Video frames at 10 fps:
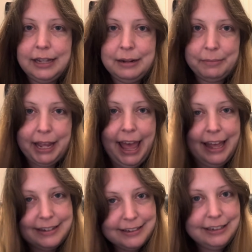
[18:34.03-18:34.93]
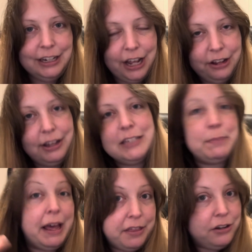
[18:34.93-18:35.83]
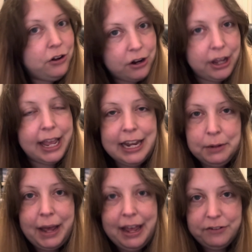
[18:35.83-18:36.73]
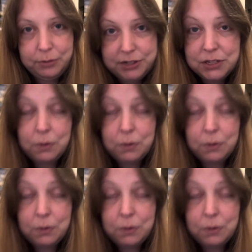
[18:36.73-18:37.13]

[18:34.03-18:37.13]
in my head, you know, it's better than not going anywhere ever, which is what